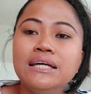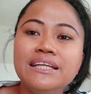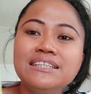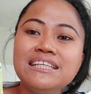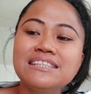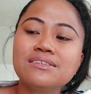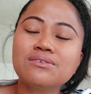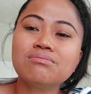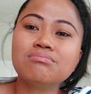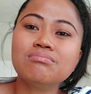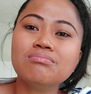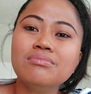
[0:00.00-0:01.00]
This is
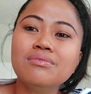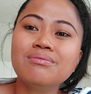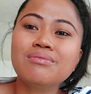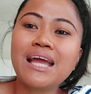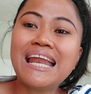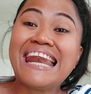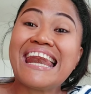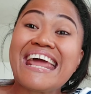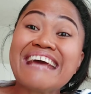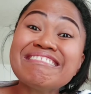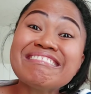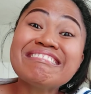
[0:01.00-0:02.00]

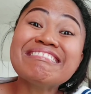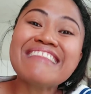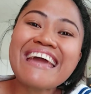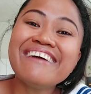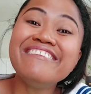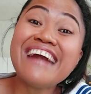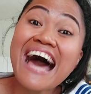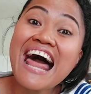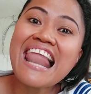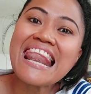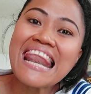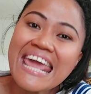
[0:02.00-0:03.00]

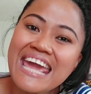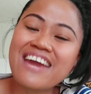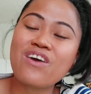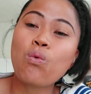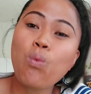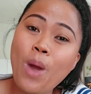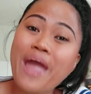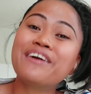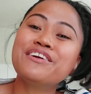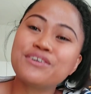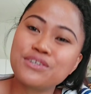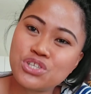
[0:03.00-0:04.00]
literally where
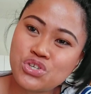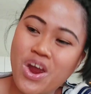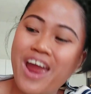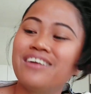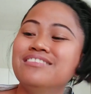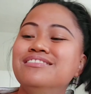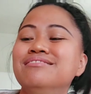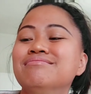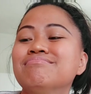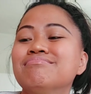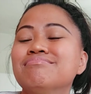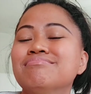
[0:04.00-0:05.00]
your child
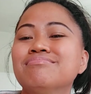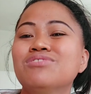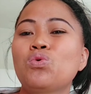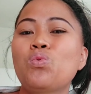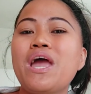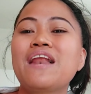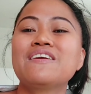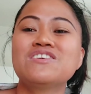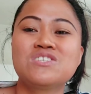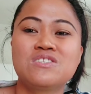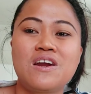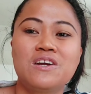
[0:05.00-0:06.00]
will
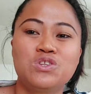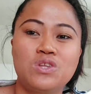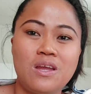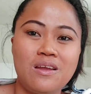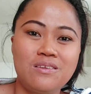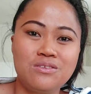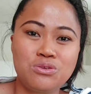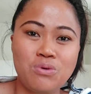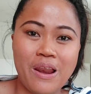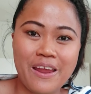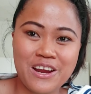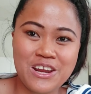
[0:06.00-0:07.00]
start to
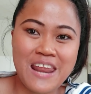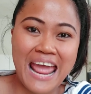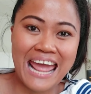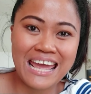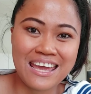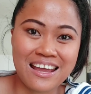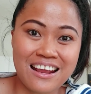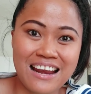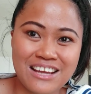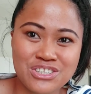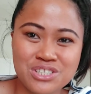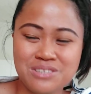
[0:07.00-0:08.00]
learn
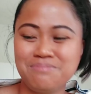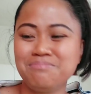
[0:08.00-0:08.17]
English.